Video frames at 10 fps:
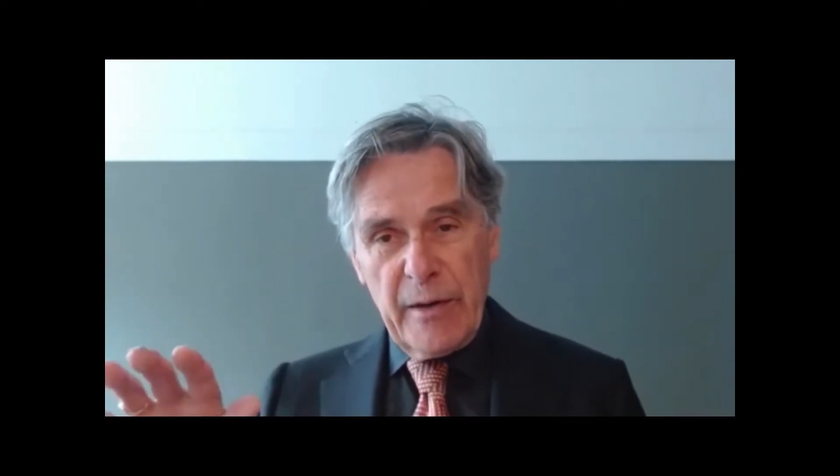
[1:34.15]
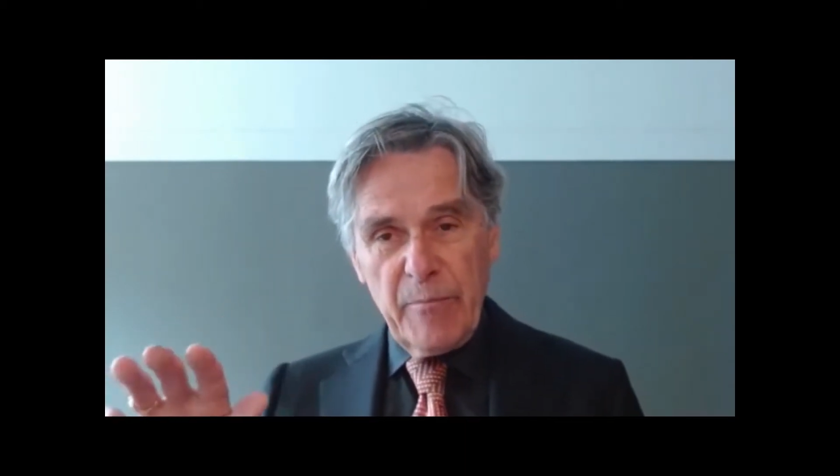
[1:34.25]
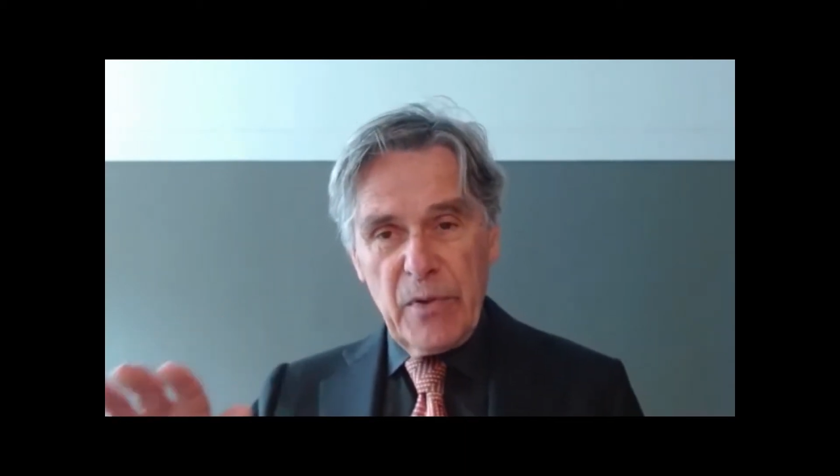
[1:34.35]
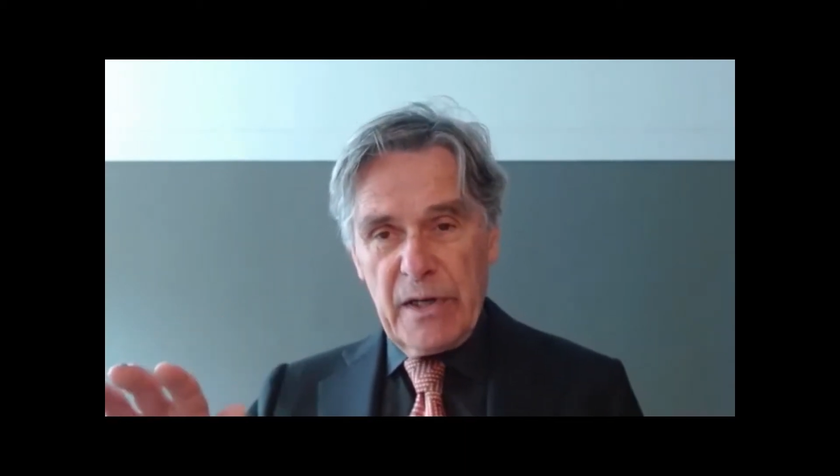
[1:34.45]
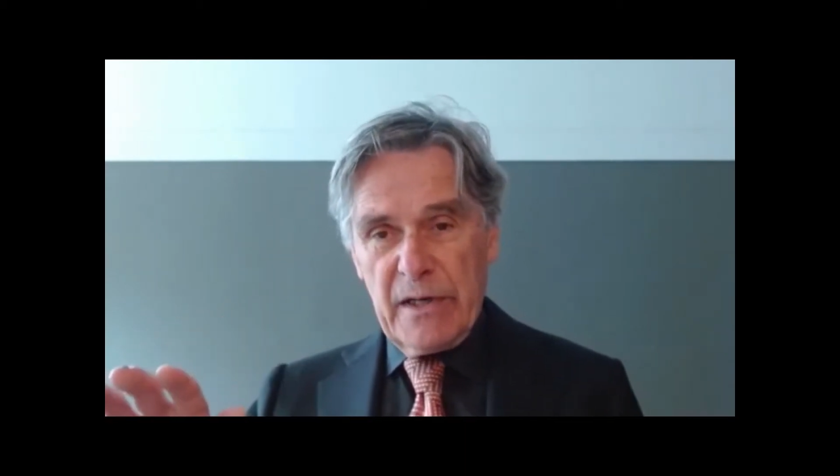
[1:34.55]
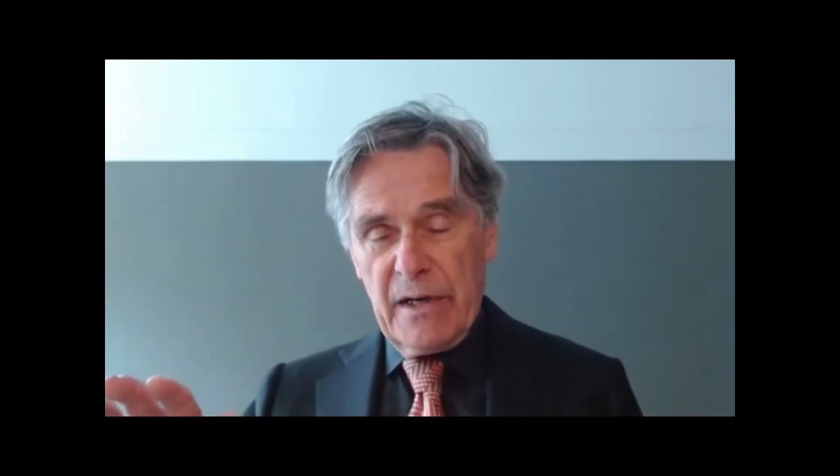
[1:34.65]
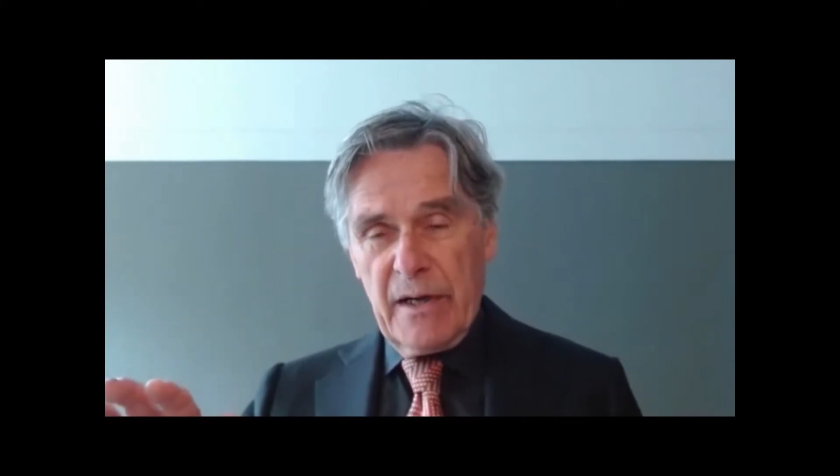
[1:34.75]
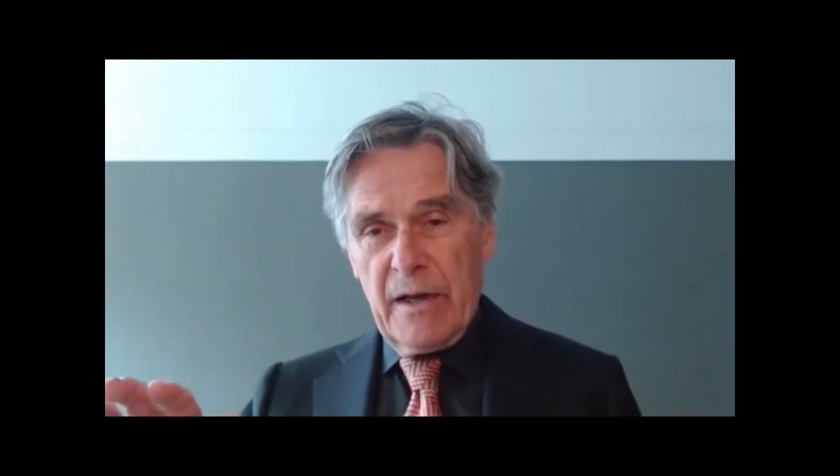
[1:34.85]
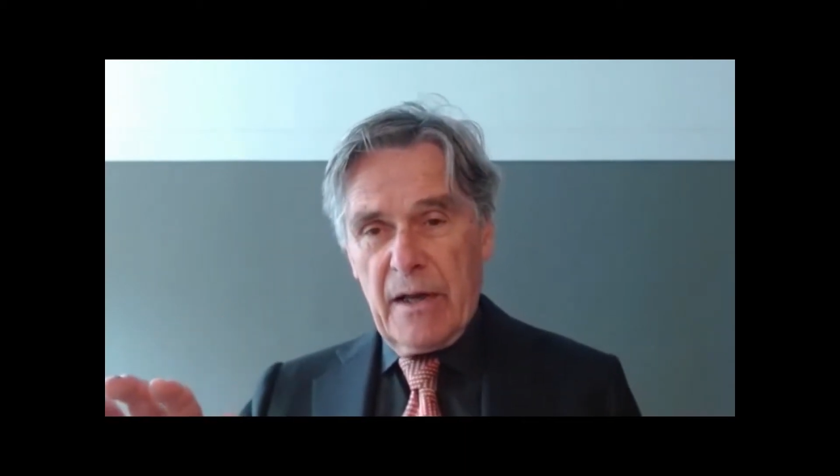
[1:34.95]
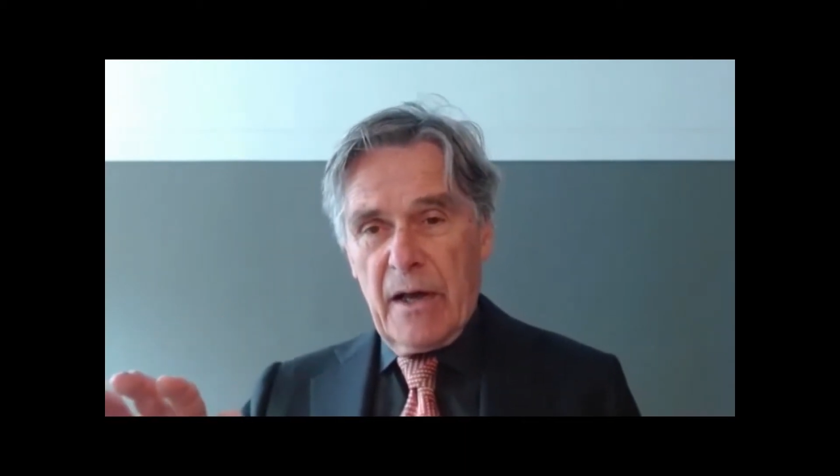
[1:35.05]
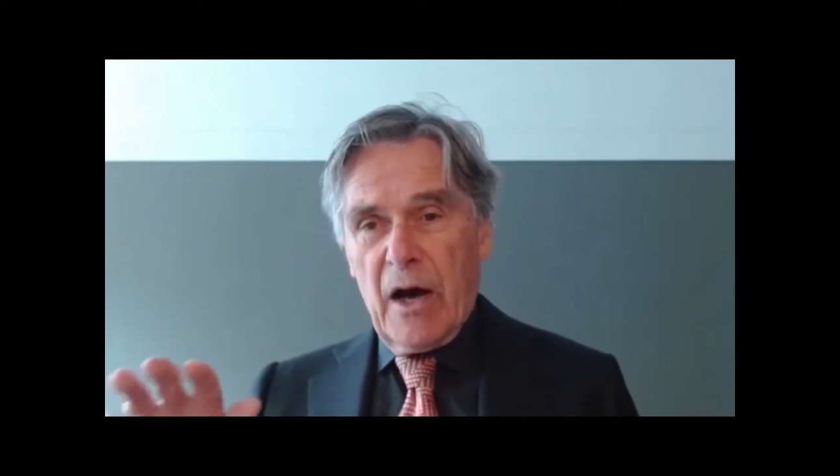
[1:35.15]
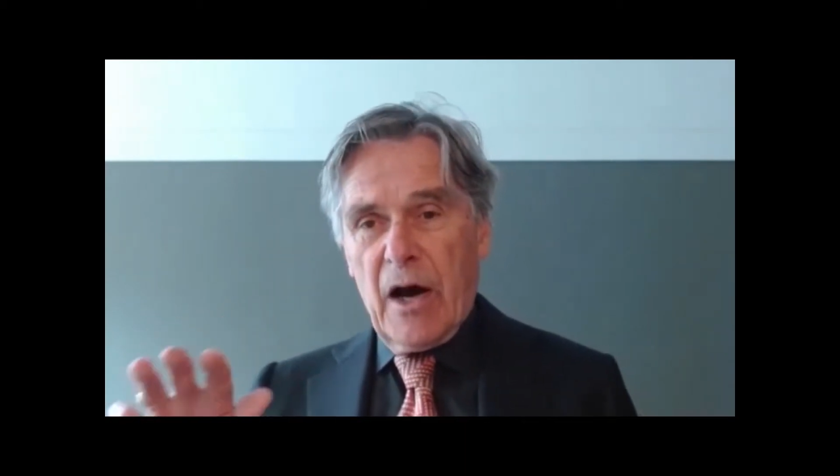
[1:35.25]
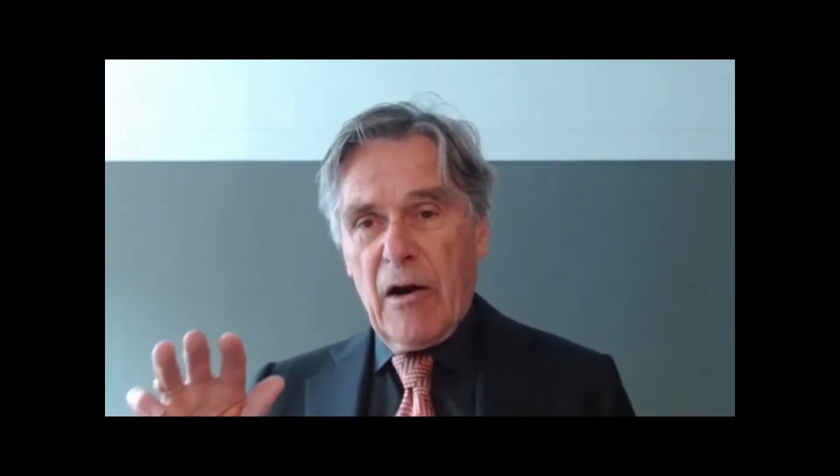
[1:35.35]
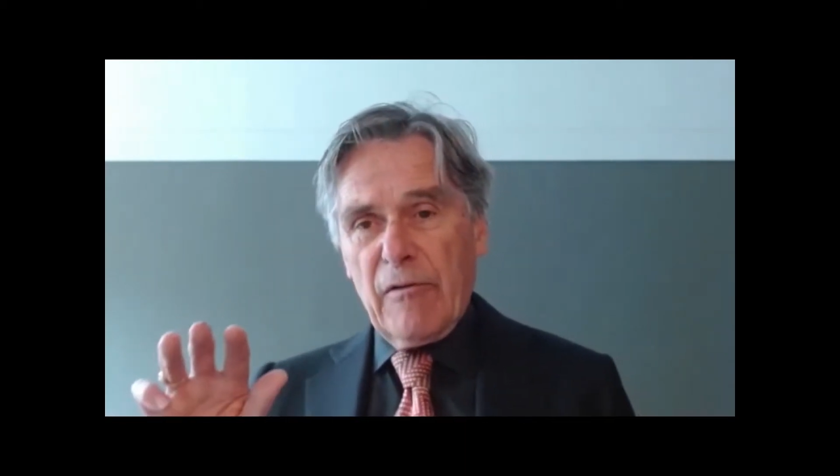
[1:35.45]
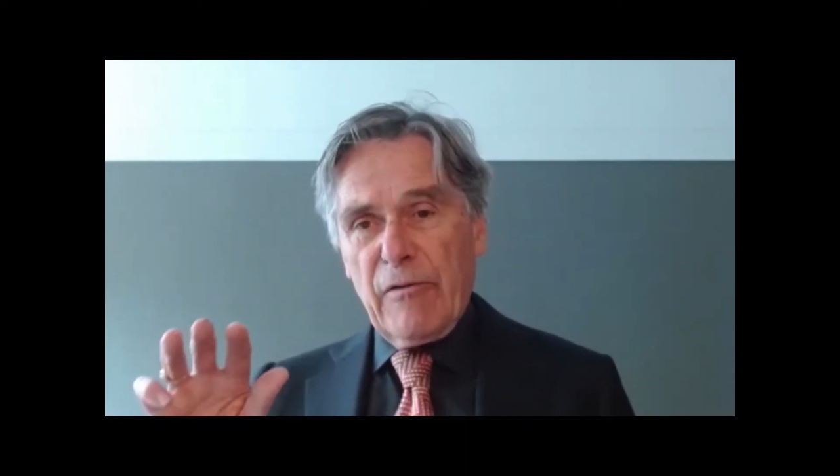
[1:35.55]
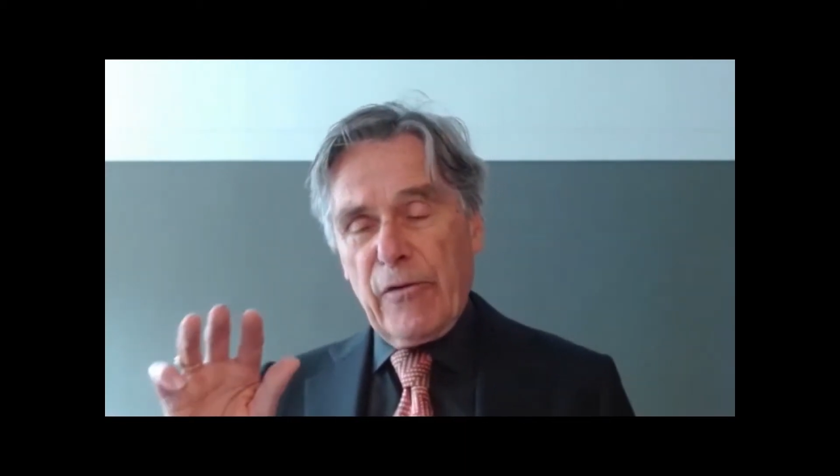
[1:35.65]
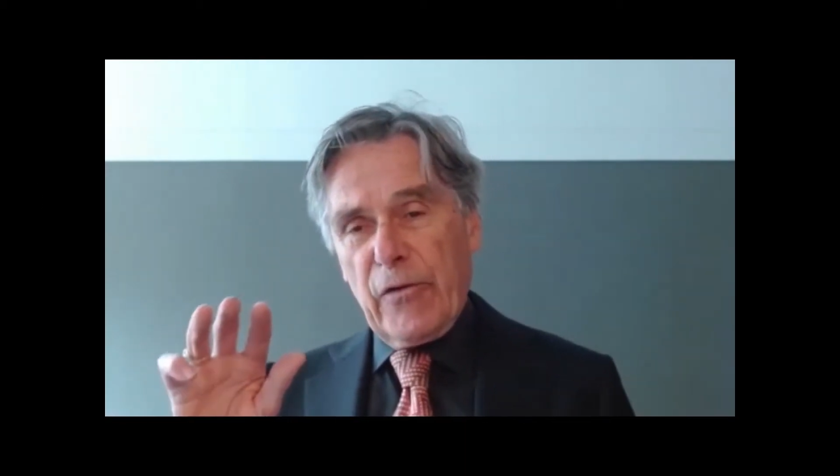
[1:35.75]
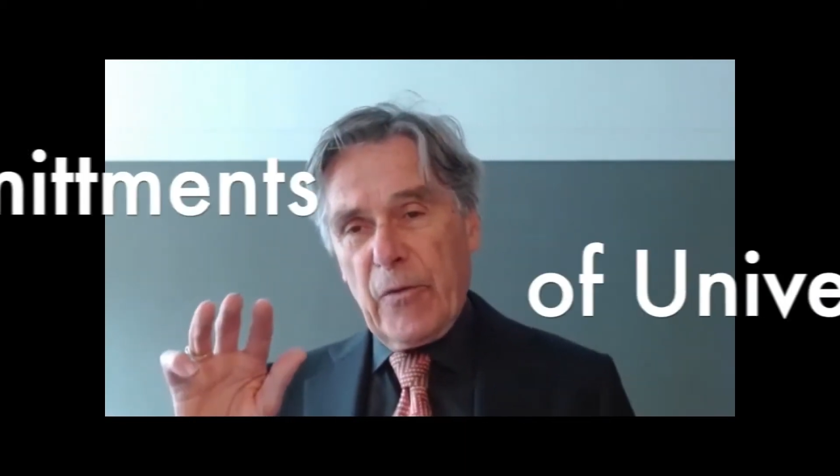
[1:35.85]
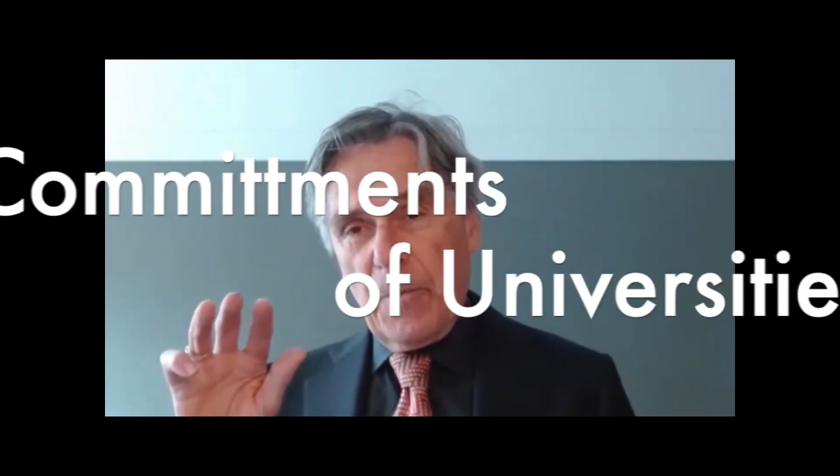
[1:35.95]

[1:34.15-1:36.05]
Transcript: number of